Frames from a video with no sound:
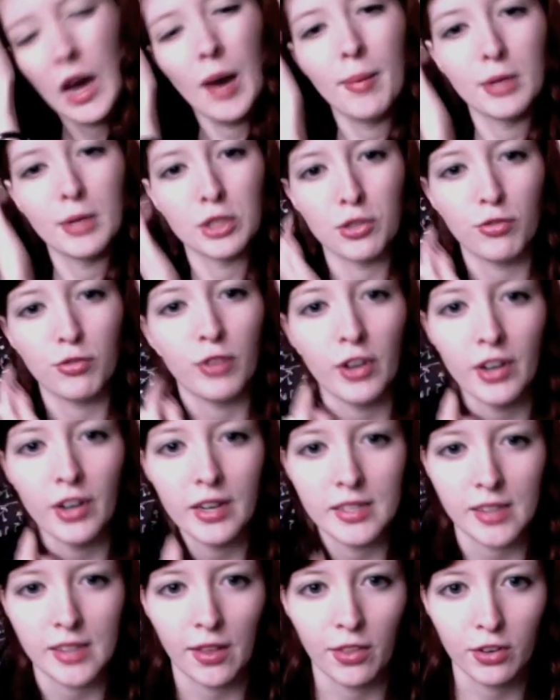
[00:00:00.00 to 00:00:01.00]
bunch of
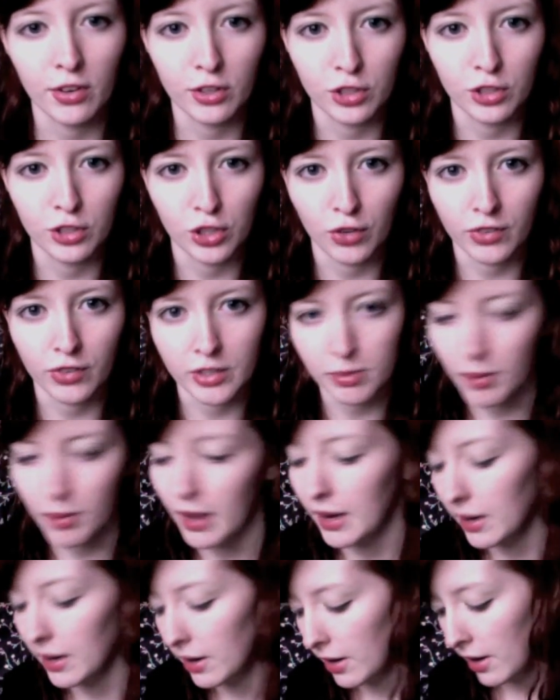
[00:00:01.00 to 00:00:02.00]
various other
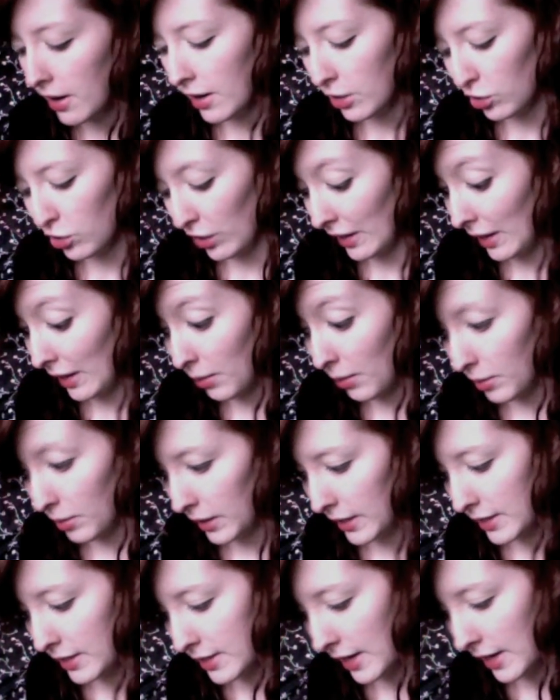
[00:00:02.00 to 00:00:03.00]
servicemen shaking
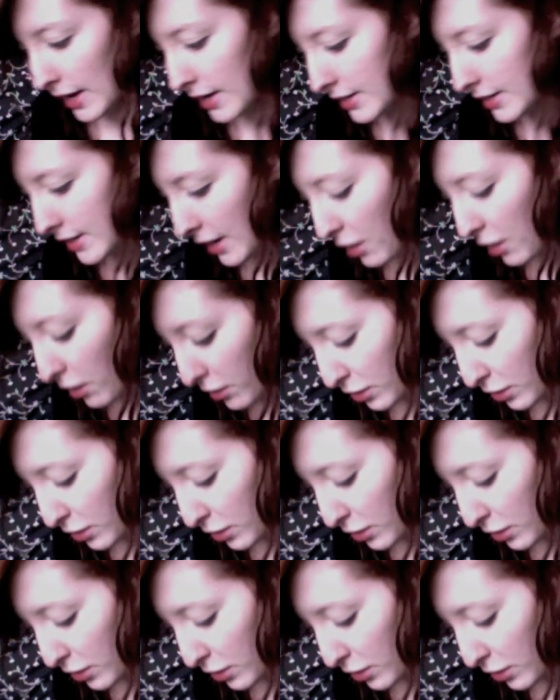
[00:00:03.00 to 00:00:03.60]
Mickey's hand, and I thought